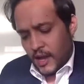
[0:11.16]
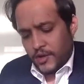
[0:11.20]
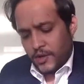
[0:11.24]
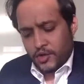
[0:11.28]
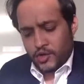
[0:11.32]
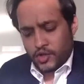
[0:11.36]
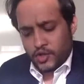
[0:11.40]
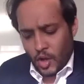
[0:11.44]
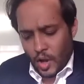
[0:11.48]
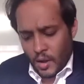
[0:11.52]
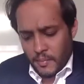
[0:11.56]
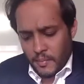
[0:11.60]

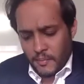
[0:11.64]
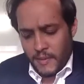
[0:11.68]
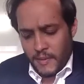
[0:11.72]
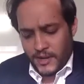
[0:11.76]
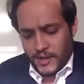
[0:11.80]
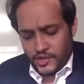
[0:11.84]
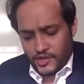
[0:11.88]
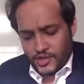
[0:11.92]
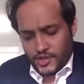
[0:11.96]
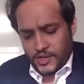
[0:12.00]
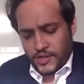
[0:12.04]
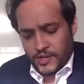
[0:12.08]
Tom
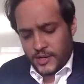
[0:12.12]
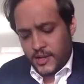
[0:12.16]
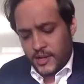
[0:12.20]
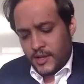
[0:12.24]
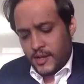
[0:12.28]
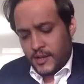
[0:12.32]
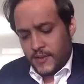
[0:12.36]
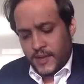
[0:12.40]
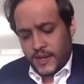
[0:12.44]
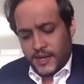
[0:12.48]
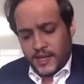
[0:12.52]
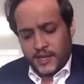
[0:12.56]
mentioned
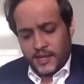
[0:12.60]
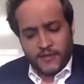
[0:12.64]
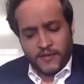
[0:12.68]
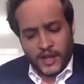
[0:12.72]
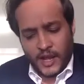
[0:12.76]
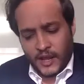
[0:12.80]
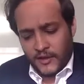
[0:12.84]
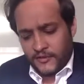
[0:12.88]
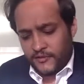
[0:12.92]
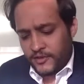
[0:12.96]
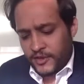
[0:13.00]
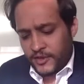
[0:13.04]
that even
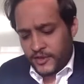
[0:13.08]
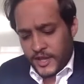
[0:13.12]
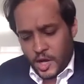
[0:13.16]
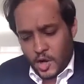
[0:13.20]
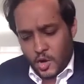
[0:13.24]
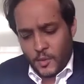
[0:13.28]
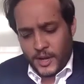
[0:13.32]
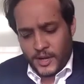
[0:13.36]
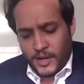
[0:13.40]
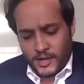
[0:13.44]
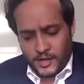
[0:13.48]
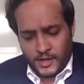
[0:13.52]
after they
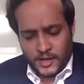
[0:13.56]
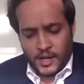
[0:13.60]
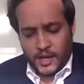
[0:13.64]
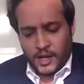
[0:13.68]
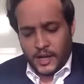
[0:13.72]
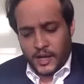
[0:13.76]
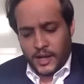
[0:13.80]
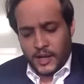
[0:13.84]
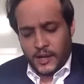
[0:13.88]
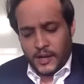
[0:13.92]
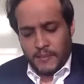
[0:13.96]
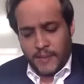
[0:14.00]
quit
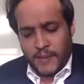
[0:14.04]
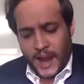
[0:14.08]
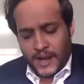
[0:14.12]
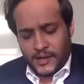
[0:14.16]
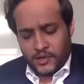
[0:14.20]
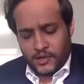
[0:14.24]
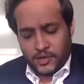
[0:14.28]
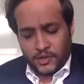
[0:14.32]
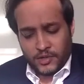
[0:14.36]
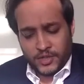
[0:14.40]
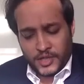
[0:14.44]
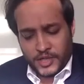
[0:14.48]
a
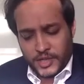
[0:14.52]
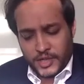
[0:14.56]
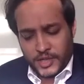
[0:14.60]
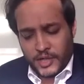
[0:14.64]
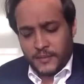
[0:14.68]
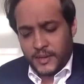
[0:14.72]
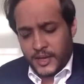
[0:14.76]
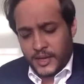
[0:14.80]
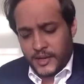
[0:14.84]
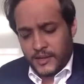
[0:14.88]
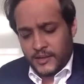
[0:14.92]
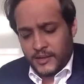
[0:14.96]
matter or they
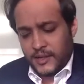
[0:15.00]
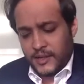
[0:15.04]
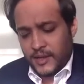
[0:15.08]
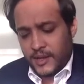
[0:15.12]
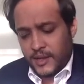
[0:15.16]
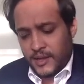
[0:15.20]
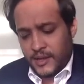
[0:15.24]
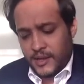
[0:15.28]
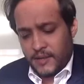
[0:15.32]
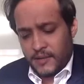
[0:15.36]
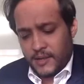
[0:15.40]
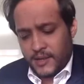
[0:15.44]
terminate the
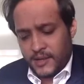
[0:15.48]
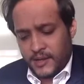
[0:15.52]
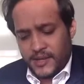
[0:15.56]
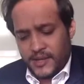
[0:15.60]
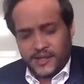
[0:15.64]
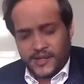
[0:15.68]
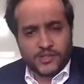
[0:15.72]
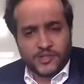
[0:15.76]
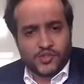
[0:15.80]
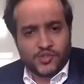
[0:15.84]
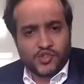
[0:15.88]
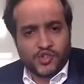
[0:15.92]
agreement, there
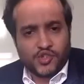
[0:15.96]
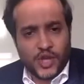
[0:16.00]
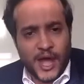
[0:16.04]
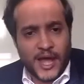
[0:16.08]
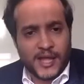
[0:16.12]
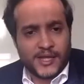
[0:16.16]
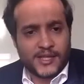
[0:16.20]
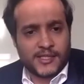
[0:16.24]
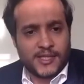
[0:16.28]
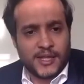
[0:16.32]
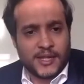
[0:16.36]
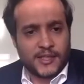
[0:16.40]
is a
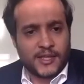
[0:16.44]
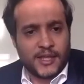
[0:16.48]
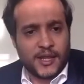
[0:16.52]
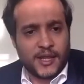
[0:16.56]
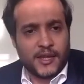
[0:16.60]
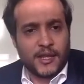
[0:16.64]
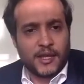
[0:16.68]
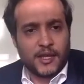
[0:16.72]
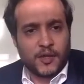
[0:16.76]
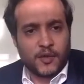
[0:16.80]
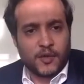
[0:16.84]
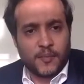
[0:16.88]
chance that they
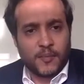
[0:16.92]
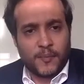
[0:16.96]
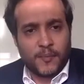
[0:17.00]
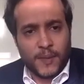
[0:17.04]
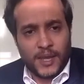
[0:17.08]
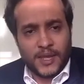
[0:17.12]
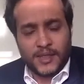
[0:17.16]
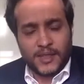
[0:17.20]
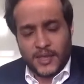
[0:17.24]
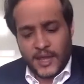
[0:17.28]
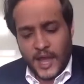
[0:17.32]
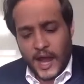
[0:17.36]
need to
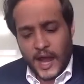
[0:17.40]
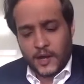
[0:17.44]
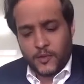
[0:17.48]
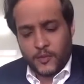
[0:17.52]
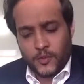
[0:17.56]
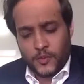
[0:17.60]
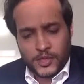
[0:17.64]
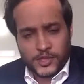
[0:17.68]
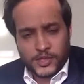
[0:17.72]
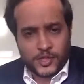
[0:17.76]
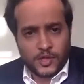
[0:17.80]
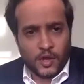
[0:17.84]
pay the
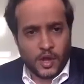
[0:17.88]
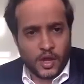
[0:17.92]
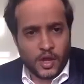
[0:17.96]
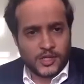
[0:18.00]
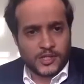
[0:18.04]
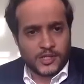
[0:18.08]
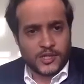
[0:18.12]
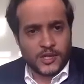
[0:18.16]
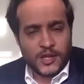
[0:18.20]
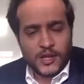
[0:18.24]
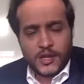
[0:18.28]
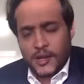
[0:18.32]
adverse
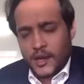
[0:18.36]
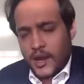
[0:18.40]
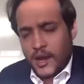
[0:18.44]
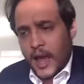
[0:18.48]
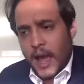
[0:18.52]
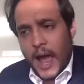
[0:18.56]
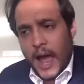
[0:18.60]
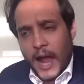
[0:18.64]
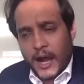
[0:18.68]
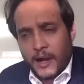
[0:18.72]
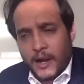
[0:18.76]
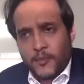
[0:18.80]
cost.
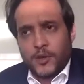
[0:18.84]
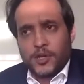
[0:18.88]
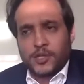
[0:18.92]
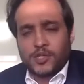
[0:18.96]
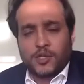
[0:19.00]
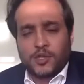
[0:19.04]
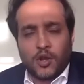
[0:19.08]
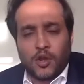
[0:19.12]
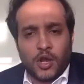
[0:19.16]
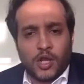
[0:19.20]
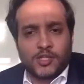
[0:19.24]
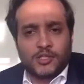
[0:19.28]
Adverse
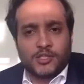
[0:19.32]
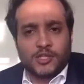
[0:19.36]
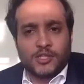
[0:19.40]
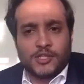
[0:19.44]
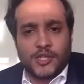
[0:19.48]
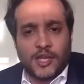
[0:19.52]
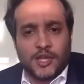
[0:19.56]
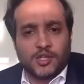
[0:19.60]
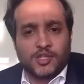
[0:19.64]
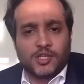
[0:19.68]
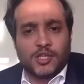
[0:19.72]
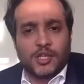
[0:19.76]
cost
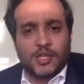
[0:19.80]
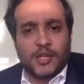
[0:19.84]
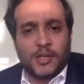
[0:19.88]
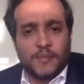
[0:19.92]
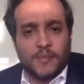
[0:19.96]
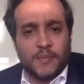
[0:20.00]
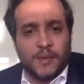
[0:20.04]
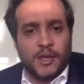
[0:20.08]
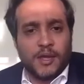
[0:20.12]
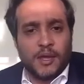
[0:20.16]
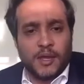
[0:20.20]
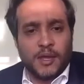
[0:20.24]
essentially
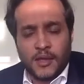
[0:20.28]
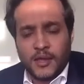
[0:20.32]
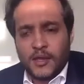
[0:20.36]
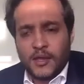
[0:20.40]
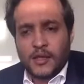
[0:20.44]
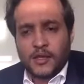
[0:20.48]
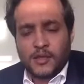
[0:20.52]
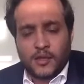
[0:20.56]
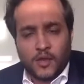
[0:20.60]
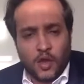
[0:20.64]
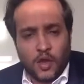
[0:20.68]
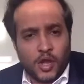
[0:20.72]
being
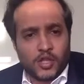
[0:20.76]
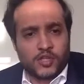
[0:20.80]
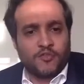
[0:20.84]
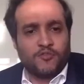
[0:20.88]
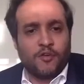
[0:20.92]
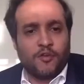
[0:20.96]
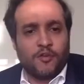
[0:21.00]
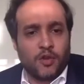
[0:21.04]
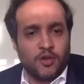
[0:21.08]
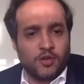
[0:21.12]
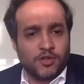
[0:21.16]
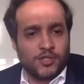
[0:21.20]
cost
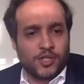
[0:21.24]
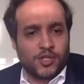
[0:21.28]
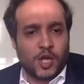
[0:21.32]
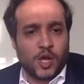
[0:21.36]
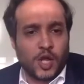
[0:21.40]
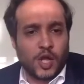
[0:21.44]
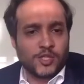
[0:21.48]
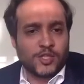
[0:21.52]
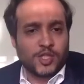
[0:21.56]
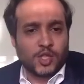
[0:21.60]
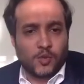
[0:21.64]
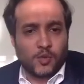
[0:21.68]
follows the
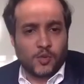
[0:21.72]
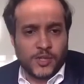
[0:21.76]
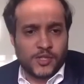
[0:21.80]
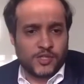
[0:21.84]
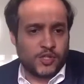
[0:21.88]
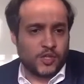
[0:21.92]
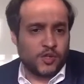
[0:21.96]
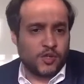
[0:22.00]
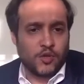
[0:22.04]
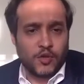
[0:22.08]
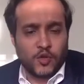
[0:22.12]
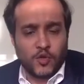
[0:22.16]
consequence.
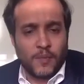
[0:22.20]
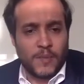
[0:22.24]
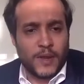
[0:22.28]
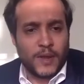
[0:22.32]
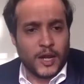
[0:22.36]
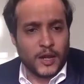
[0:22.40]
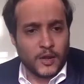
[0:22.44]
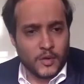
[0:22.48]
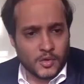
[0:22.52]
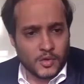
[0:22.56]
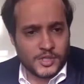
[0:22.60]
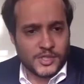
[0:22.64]
You may
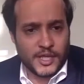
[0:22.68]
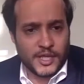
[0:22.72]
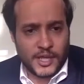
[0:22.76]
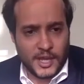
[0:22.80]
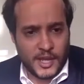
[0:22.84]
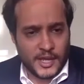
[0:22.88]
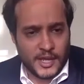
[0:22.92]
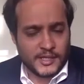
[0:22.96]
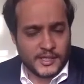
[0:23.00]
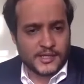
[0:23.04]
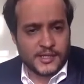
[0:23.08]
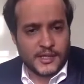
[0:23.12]
lose the
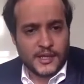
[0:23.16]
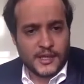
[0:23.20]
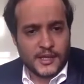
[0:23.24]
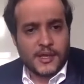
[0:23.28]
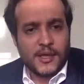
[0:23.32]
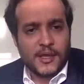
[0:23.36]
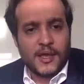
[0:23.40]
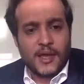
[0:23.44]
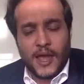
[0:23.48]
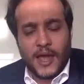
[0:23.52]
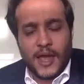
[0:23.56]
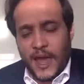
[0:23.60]
case,
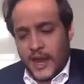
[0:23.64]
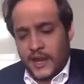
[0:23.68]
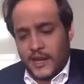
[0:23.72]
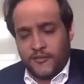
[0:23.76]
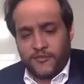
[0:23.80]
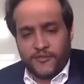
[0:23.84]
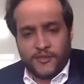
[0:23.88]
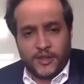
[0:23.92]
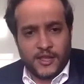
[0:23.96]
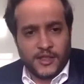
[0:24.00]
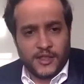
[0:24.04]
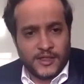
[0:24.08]
and
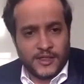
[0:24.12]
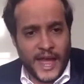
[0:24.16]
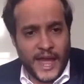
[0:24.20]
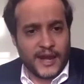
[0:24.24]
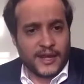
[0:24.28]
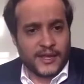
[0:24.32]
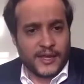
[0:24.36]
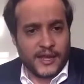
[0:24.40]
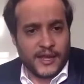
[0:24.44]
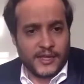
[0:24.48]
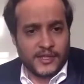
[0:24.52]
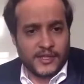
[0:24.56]
if in
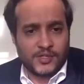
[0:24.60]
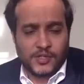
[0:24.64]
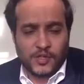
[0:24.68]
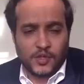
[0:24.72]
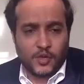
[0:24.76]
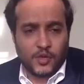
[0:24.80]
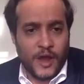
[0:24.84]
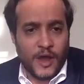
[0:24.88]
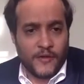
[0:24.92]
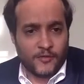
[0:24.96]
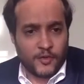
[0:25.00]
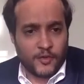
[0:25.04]
that case
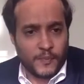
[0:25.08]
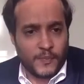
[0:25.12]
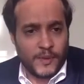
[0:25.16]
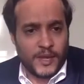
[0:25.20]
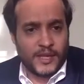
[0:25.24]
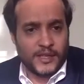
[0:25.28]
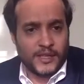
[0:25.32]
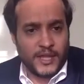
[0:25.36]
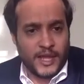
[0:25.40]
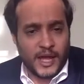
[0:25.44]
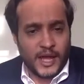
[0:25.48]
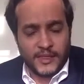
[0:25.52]
you have to pay
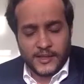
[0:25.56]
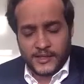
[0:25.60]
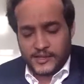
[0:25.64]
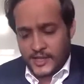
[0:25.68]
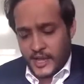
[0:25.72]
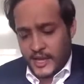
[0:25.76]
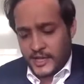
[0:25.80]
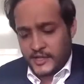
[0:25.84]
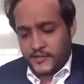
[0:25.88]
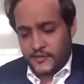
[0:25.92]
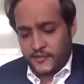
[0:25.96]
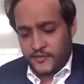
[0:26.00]
the other
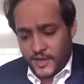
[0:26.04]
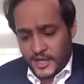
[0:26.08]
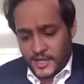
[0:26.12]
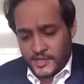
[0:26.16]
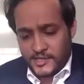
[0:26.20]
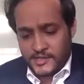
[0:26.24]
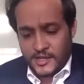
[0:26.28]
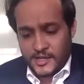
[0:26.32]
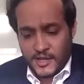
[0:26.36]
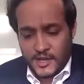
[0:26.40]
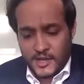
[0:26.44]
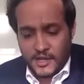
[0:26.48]
side's
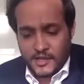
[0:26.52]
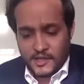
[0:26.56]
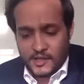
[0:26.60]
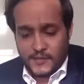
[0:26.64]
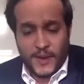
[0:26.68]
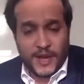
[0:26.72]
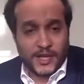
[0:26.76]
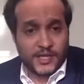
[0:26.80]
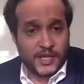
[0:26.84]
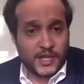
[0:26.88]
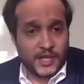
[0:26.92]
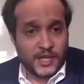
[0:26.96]
fees,
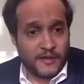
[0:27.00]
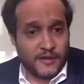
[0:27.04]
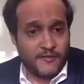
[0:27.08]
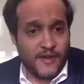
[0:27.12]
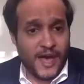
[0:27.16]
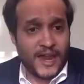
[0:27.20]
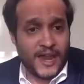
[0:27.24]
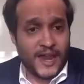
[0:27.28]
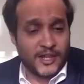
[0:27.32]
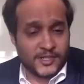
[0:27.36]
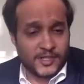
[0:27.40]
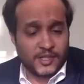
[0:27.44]
especially if
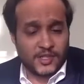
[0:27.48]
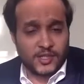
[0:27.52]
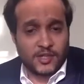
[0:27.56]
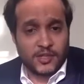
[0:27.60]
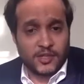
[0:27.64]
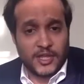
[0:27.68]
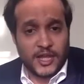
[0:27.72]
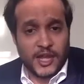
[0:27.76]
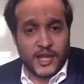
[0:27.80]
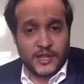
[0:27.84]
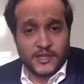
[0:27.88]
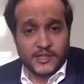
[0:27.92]
Alistair's on
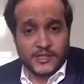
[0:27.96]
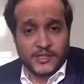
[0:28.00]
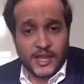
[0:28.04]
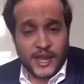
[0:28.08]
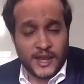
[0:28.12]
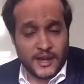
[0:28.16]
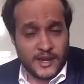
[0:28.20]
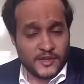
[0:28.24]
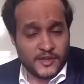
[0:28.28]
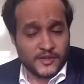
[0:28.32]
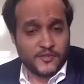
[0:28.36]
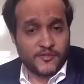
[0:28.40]
the other
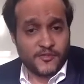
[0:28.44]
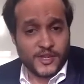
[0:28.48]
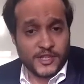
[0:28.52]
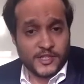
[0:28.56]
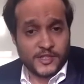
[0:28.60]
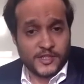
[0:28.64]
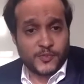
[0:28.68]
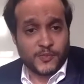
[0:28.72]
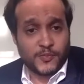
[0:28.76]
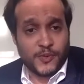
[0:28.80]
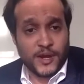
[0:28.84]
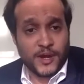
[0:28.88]
side, his fees
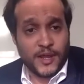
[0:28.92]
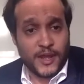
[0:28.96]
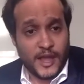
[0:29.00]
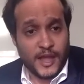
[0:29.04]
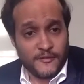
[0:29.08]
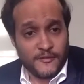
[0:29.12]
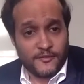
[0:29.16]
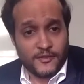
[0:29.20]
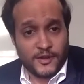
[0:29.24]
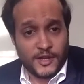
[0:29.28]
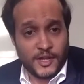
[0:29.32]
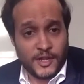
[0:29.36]
is pretty
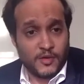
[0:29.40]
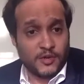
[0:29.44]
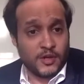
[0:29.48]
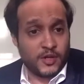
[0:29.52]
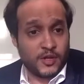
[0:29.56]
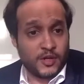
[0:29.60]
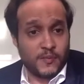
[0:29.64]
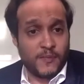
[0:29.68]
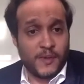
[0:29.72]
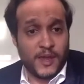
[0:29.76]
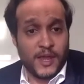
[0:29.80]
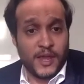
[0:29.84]
hefty. You need
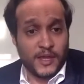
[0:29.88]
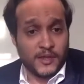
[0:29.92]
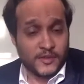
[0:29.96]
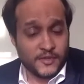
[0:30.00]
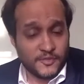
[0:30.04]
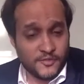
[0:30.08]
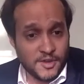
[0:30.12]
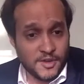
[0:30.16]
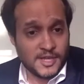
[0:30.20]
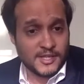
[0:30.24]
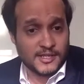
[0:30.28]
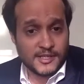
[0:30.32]
to pay his
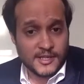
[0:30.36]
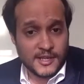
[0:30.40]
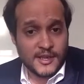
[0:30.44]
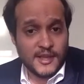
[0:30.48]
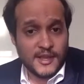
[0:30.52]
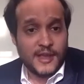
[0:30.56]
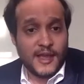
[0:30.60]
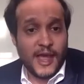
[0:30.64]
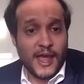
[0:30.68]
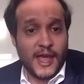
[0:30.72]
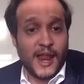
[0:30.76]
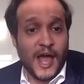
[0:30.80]
fees.
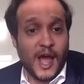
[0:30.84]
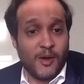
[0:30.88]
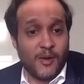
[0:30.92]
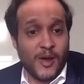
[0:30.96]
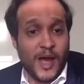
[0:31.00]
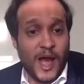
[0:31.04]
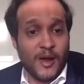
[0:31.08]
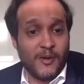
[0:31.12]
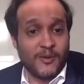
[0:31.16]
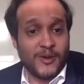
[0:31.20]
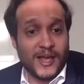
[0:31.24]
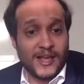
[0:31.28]
And
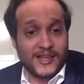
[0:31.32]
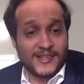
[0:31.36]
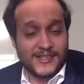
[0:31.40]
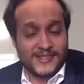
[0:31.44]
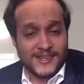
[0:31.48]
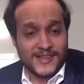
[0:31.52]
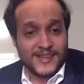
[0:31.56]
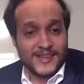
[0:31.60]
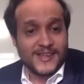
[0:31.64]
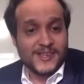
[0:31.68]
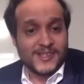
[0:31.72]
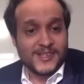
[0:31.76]
how
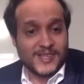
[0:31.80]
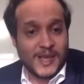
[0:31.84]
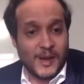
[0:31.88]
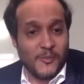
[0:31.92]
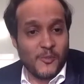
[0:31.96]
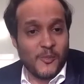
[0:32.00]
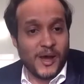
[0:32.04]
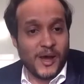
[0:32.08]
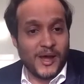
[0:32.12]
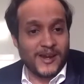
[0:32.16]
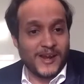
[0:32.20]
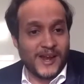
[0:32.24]
does
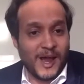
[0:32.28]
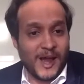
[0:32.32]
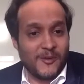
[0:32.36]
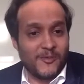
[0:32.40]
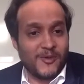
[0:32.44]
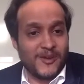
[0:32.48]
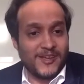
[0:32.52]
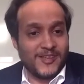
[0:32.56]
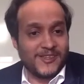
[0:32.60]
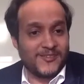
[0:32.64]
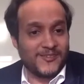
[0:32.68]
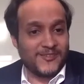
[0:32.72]
someone
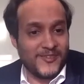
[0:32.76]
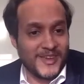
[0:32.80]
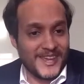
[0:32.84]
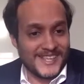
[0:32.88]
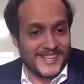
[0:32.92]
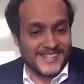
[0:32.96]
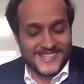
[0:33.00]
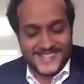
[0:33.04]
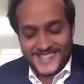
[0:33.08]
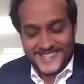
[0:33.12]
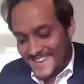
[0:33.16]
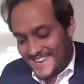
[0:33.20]
cover his
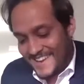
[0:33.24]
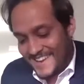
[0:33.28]
fees?